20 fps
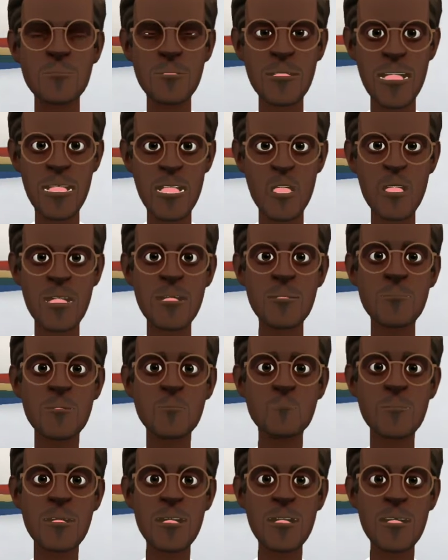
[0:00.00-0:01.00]
including
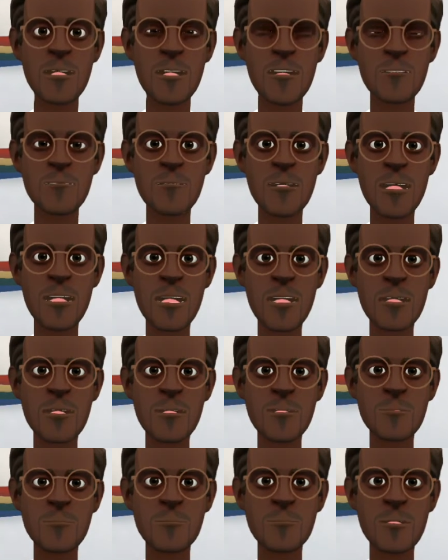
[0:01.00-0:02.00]
MOBA and
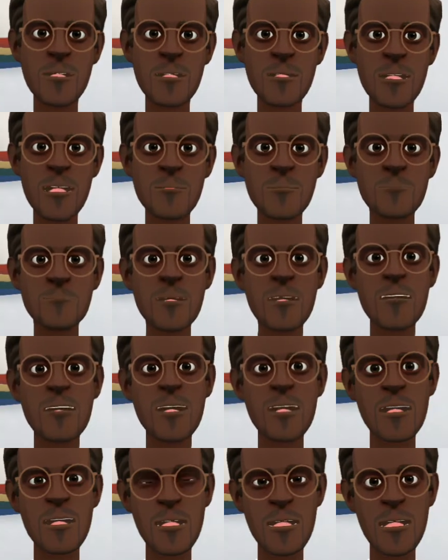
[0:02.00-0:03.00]
FPS, and helps
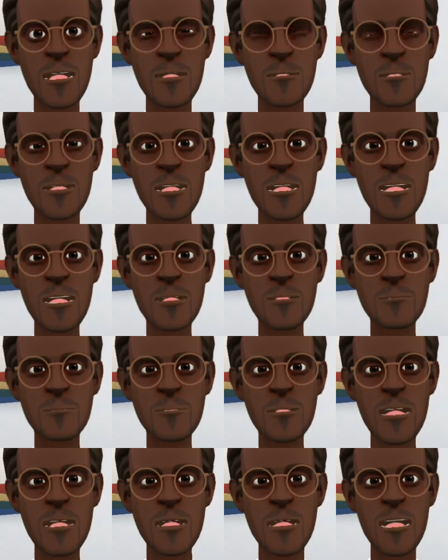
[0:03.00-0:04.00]
prevent wrist pain
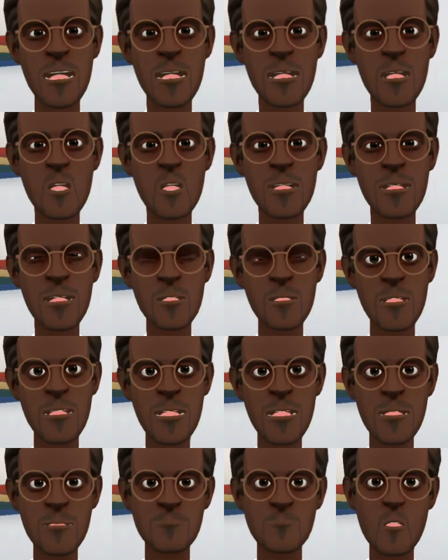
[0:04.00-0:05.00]
since it requires
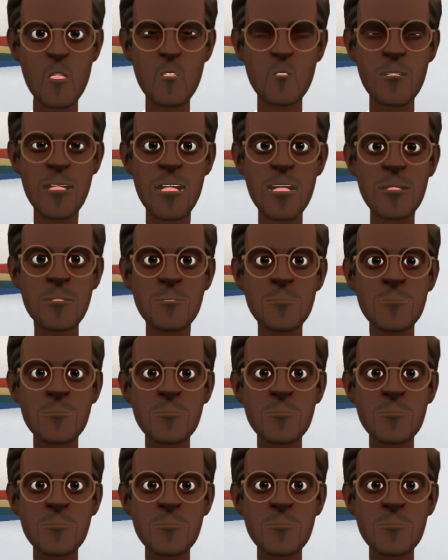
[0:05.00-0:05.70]
less movement.